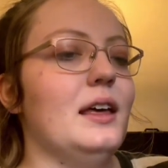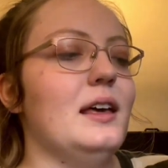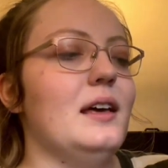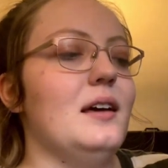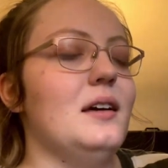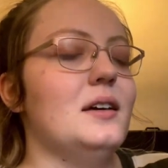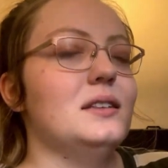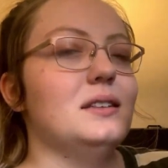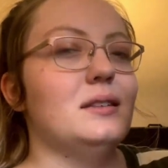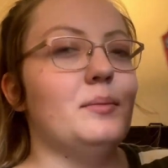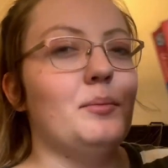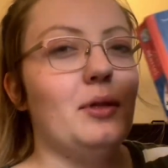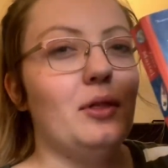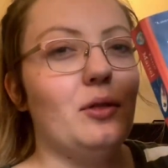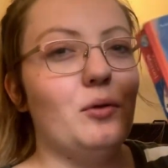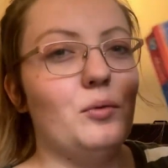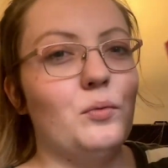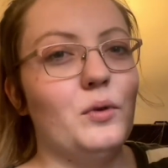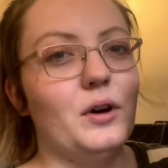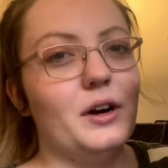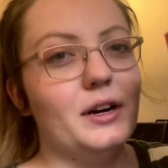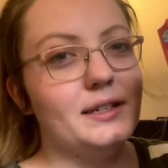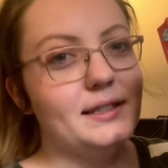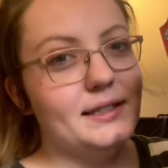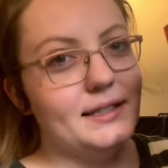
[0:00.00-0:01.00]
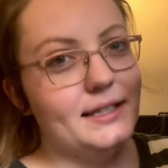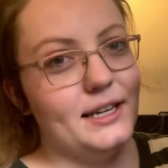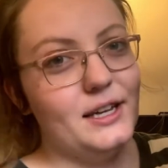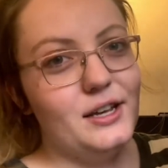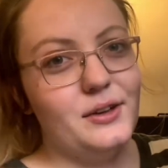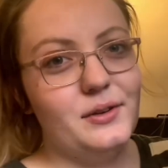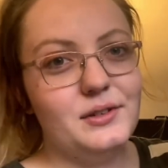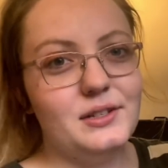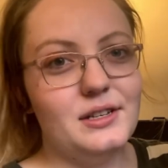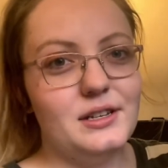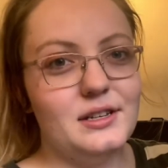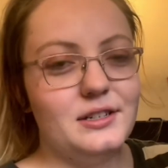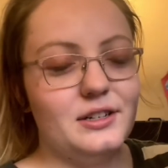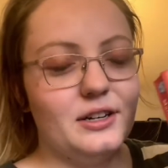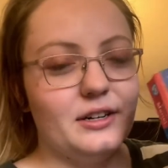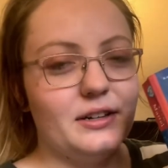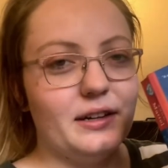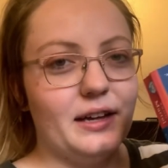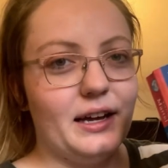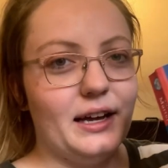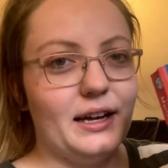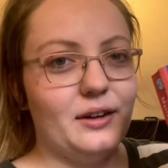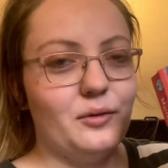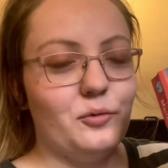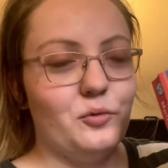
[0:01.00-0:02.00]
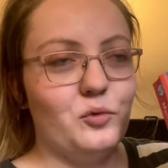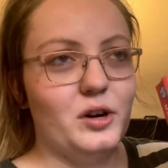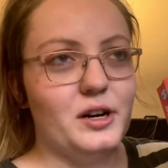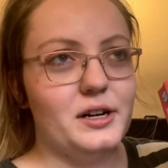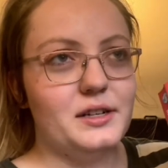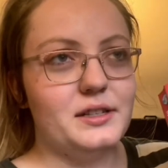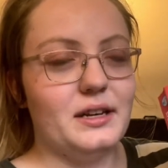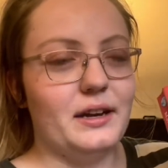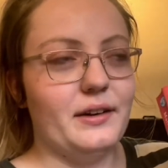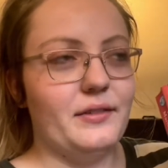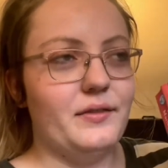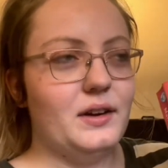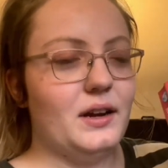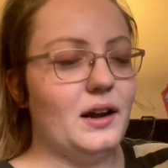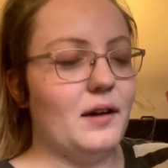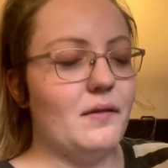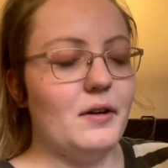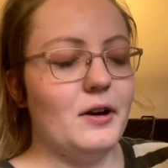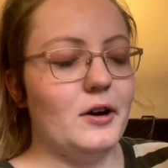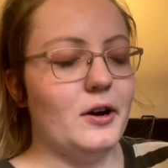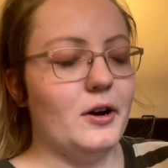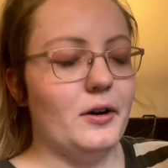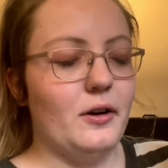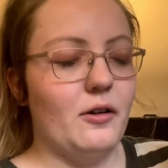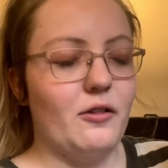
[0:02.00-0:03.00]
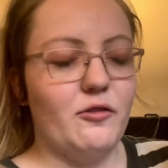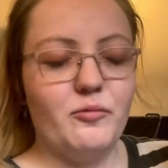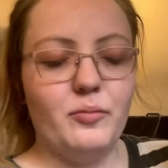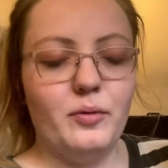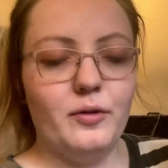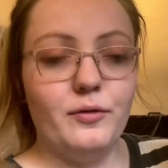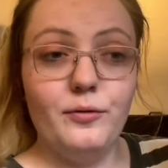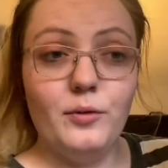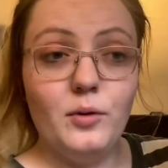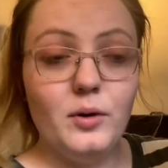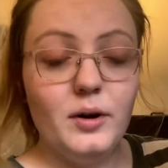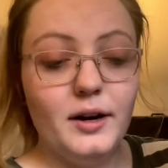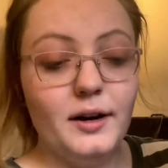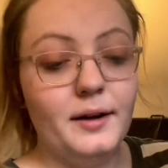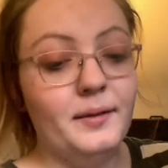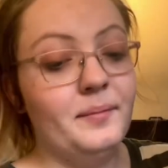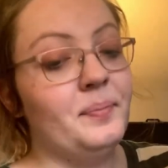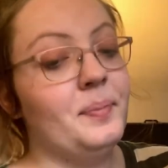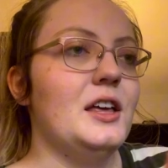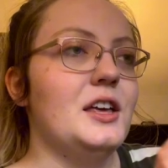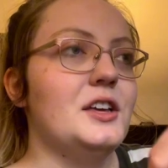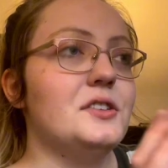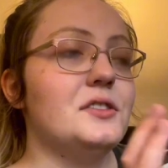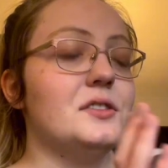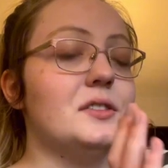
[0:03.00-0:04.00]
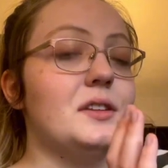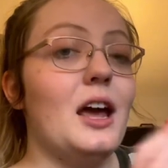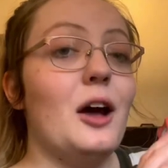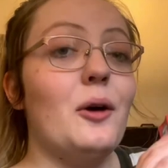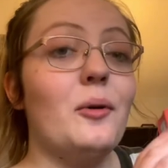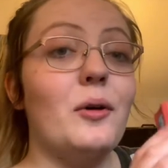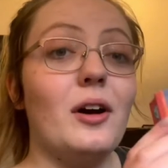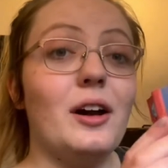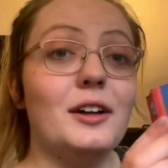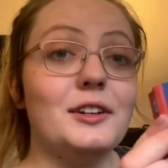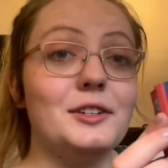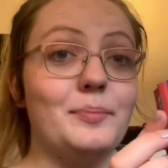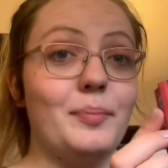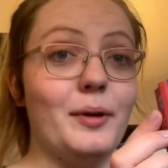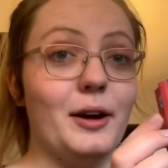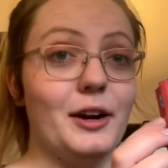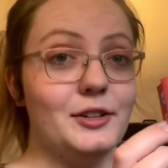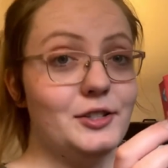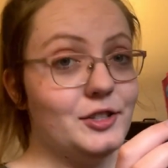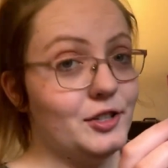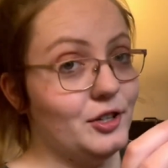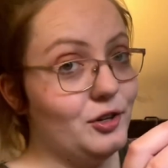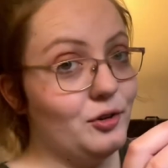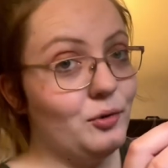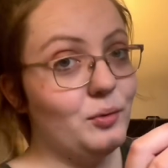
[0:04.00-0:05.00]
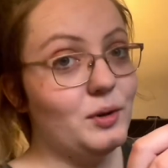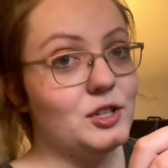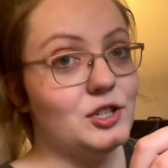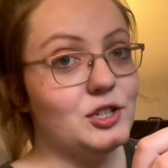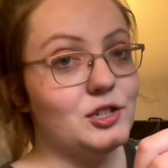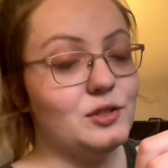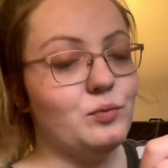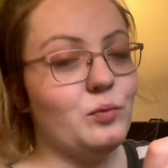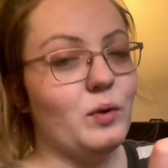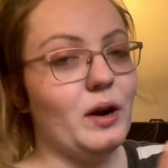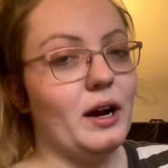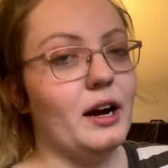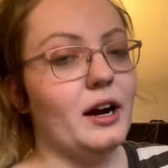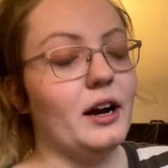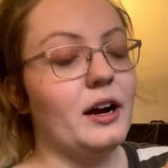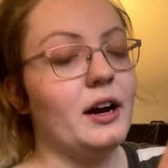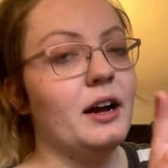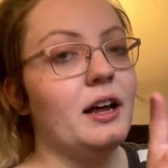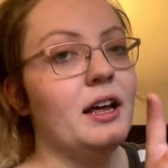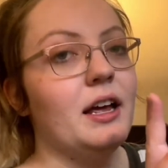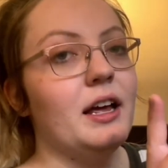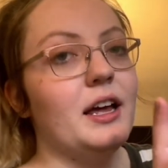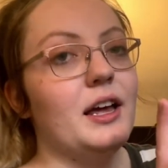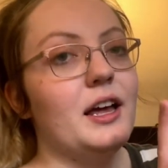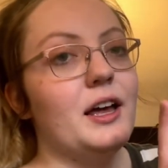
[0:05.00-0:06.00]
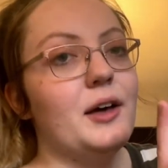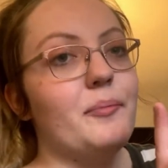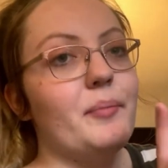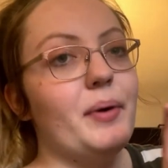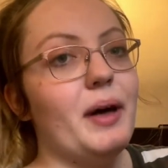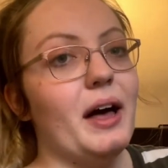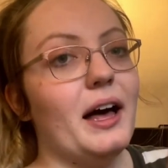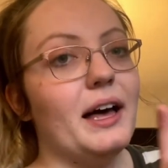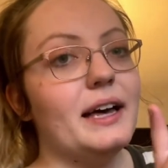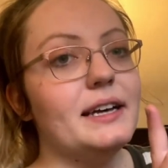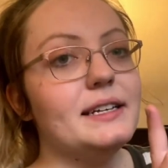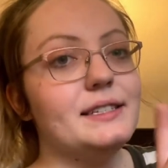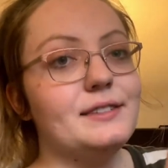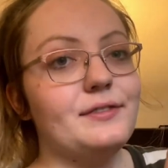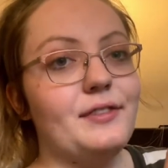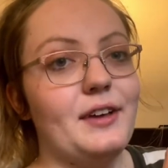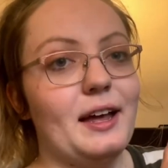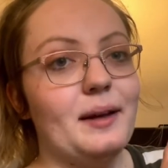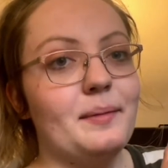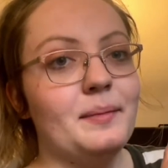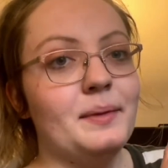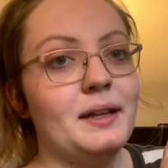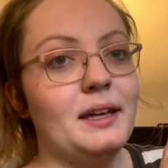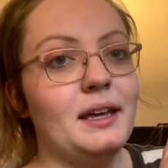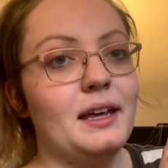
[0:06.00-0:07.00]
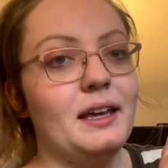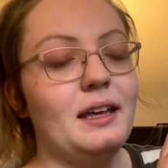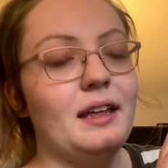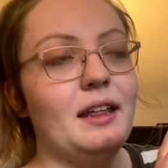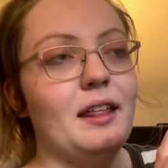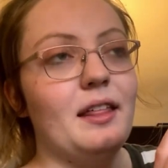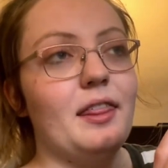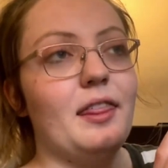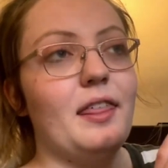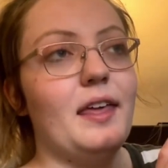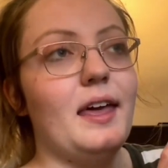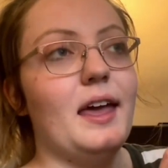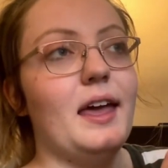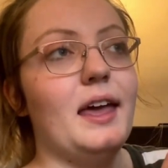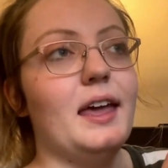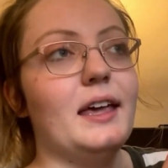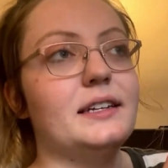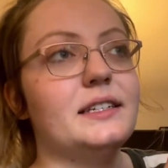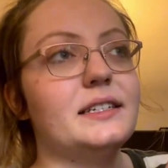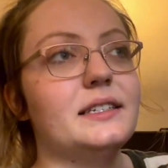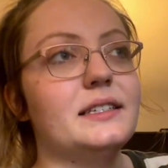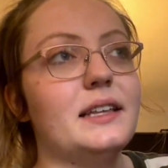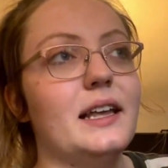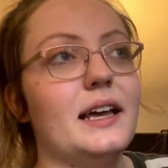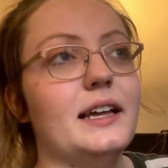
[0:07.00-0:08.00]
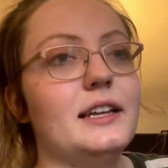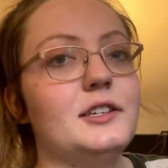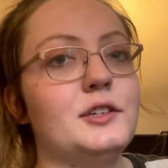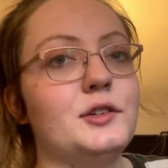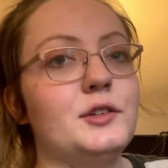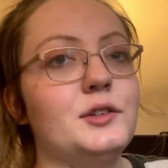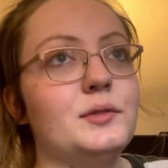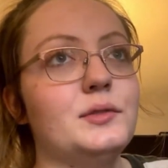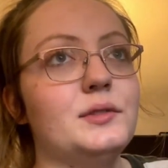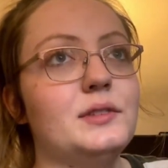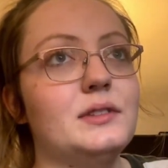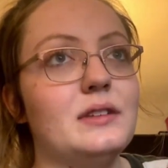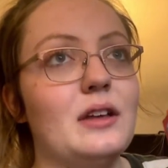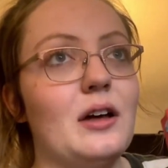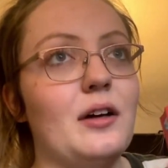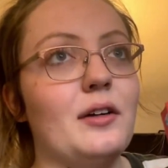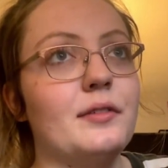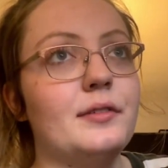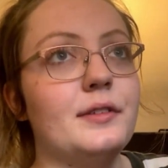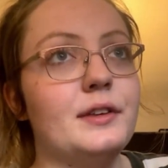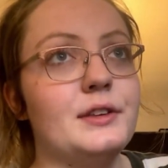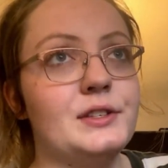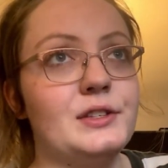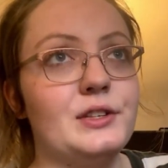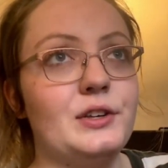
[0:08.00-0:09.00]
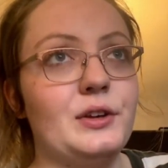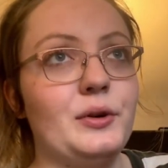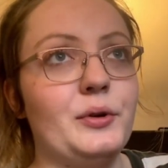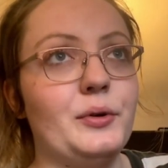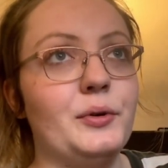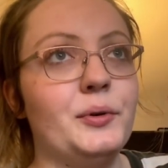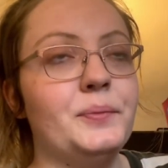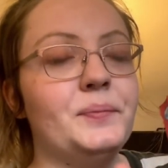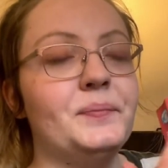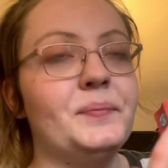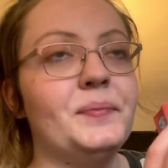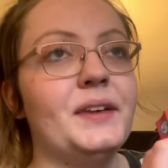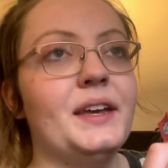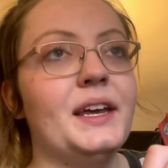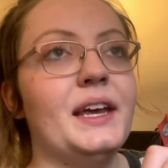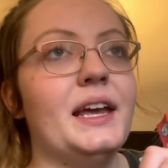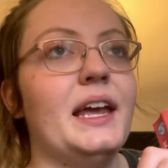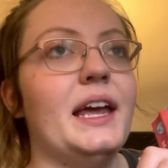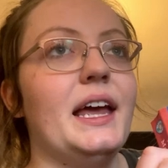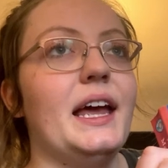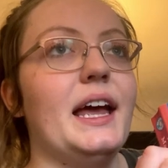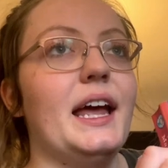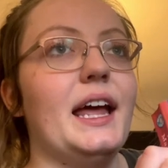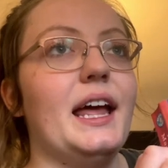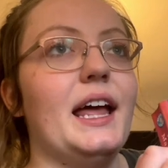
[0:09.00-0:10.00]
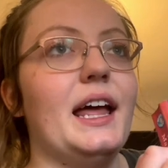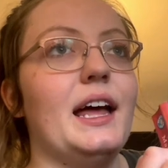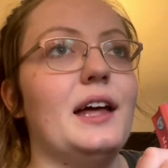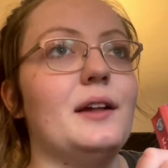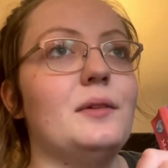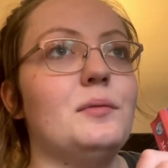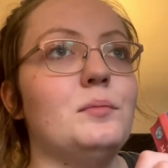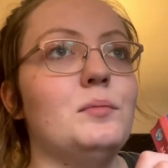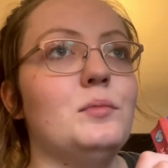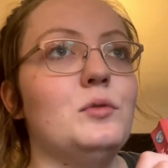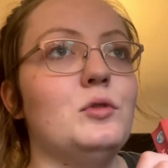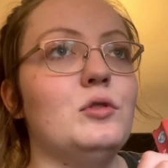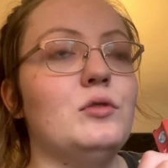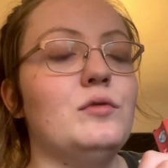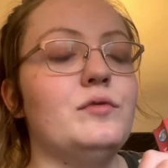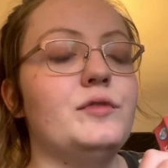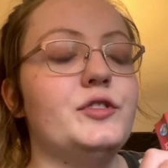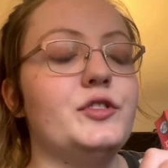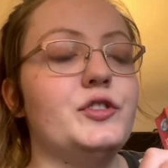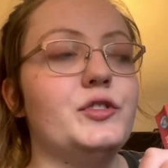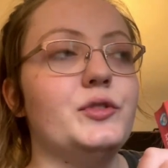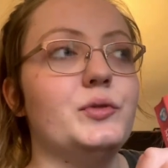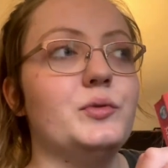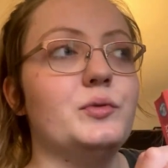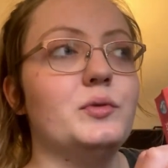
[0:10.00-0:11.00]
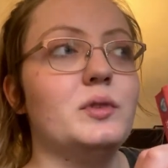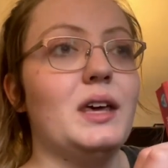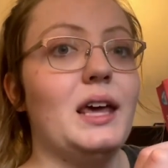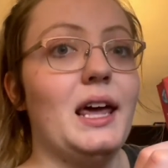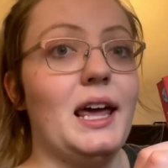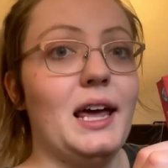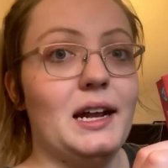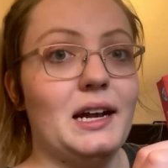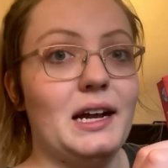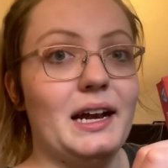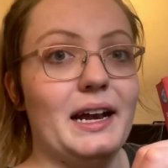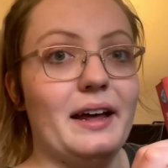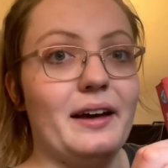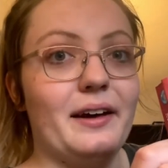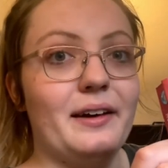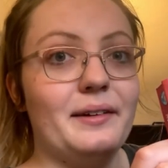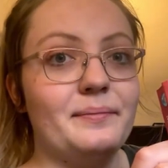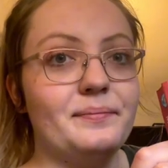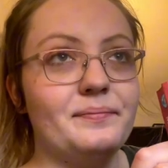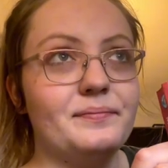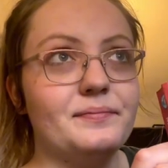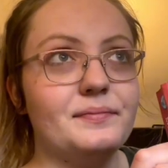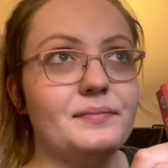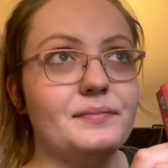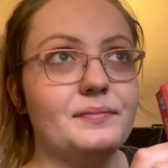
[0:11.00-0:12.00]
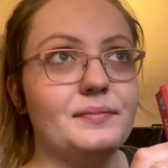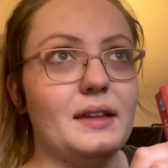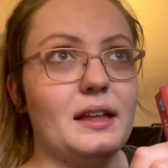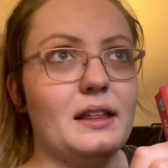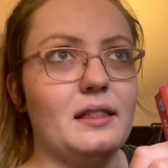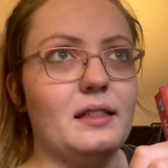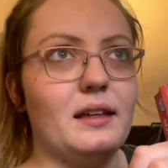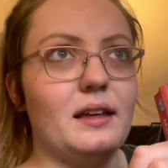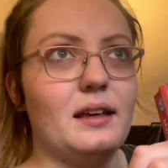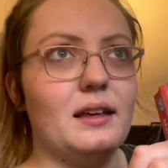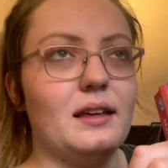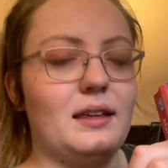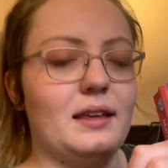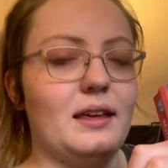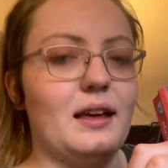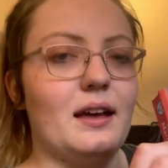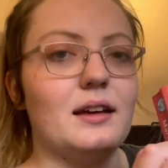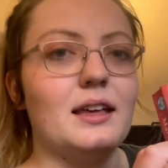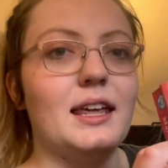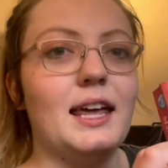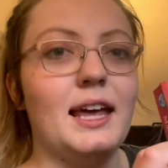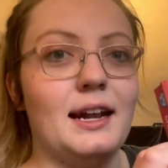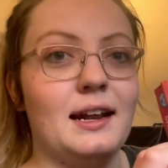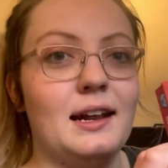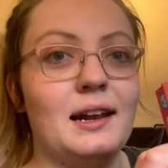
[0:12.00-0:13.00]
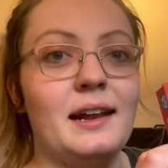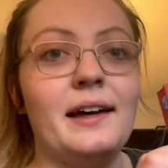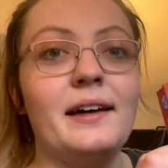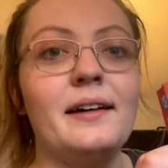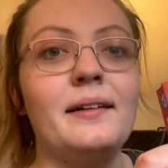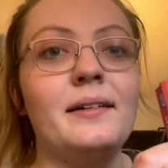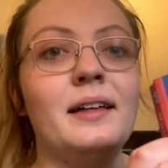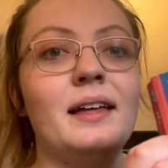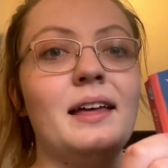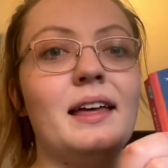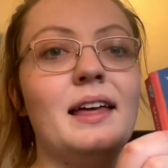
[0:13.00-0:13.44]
some of the words he uses are like words I've never heard of before. So now we're on to part 2, which is where Pi's family, they decide to sell the zoo and move to Canada, I think. Yeah, Canada.